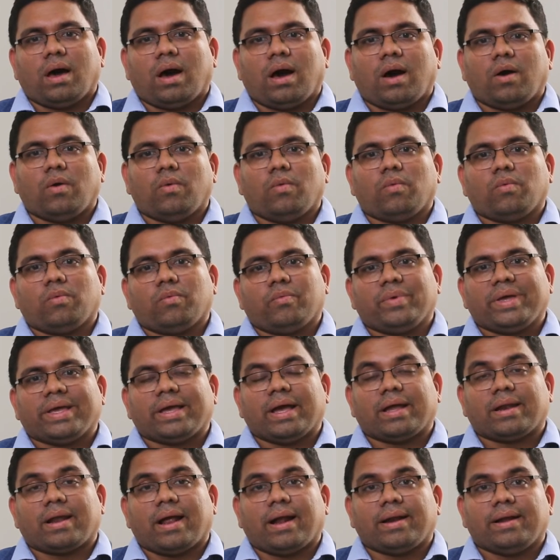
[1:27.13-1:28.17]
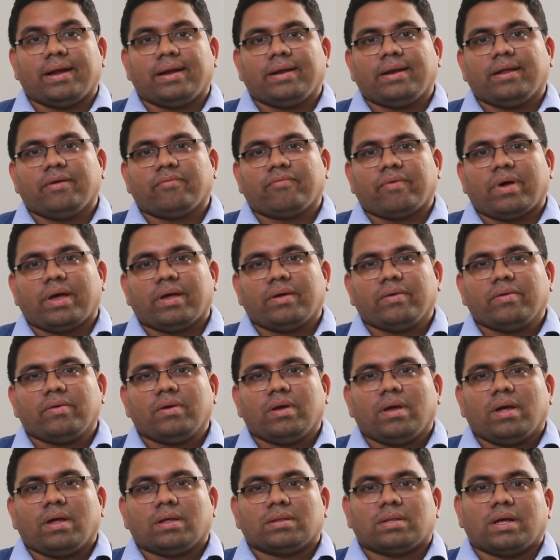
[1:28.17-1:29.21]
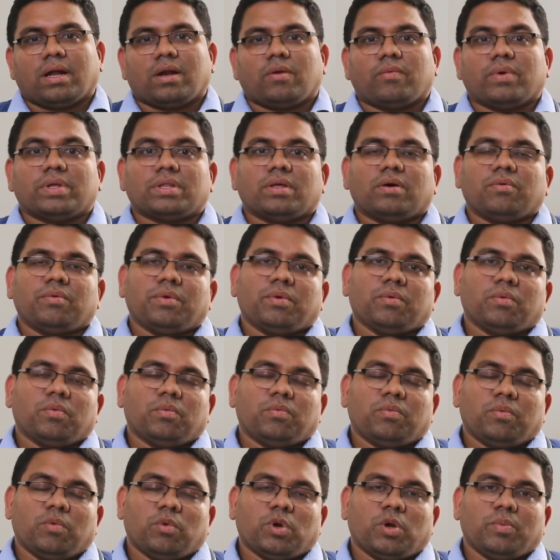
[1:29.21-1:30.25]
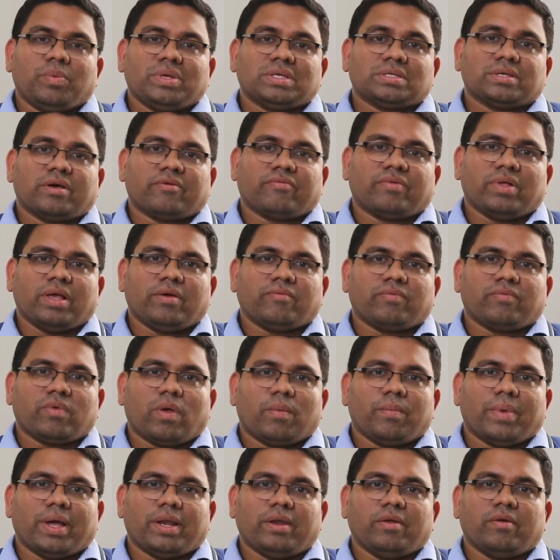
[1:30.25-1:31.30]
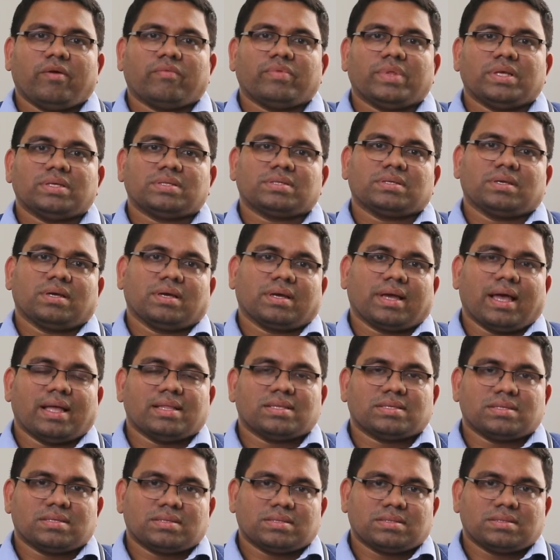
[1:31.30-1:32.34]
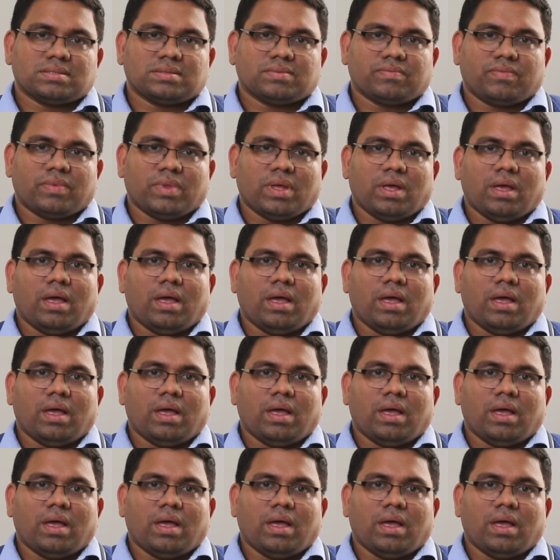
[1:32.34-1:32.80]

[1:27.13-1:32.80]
how we can identify that whether we would be suffering from any of these cancers.